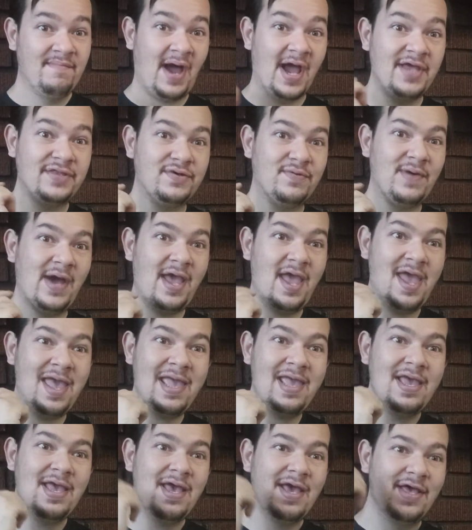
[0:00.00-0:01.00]
By the
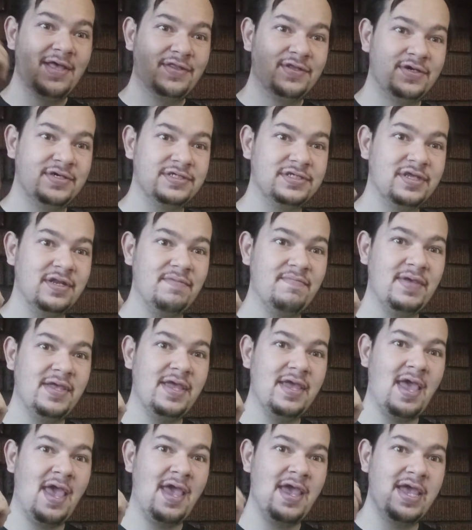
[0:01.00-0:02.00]
way, there's going to
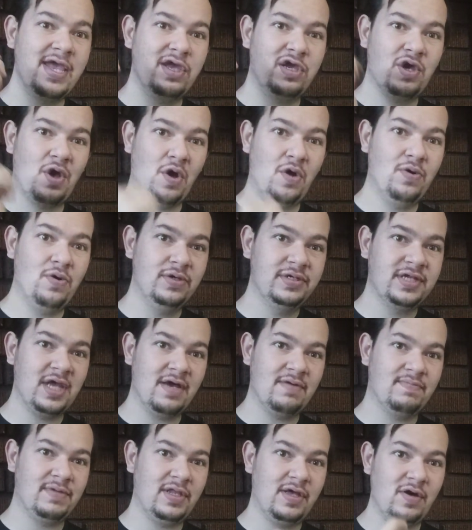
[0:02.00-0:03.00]
be a code
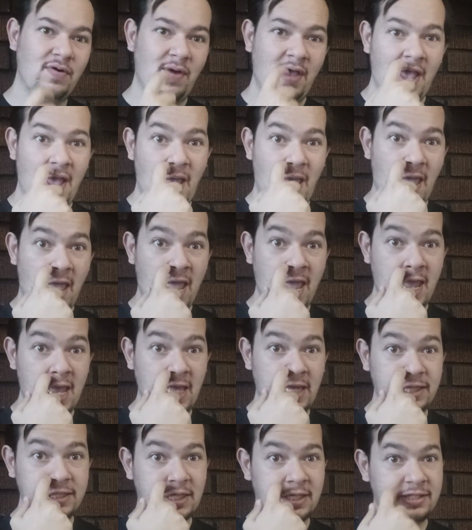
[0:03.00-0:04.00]
down below
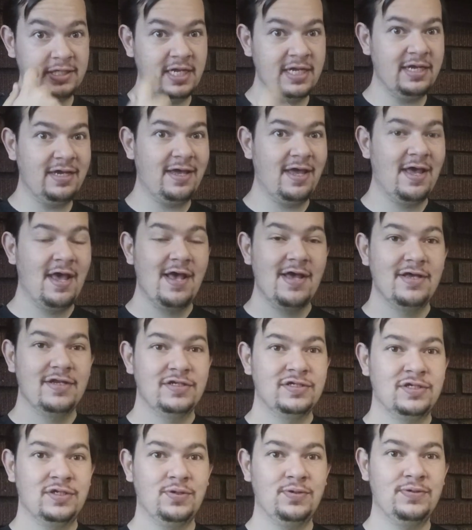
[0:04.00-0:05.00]
and a link
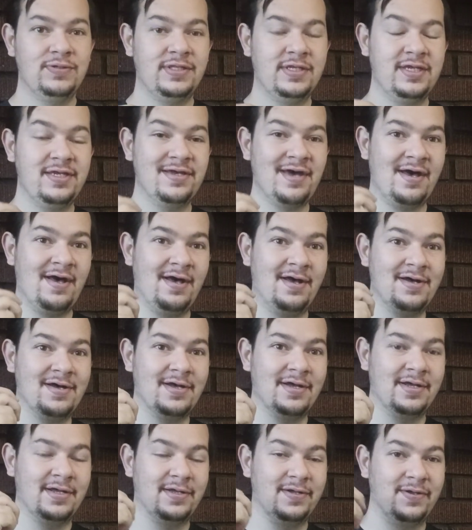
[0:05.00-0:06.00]
to
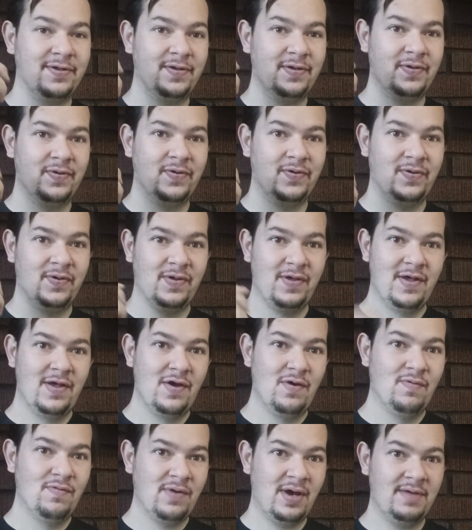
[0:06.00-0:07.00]
the
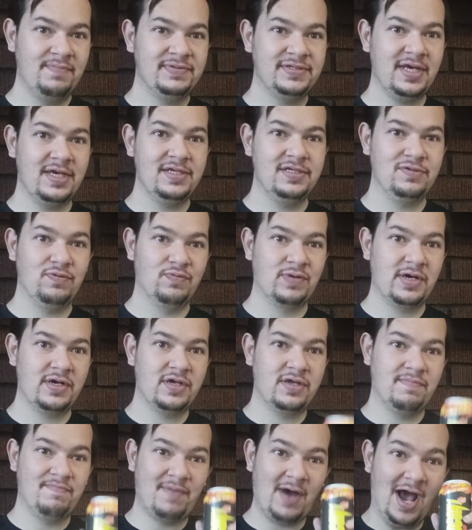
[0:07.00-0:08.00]
website where you
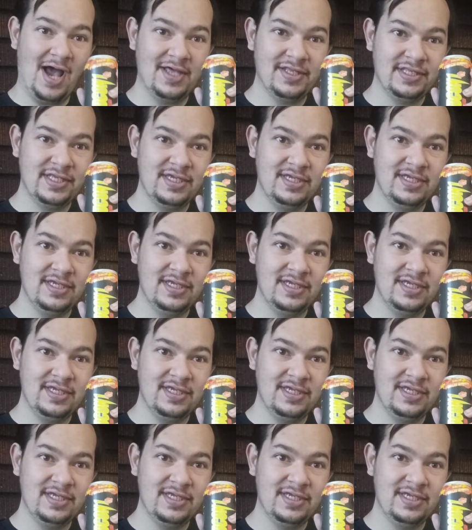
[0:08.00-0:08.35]
could buy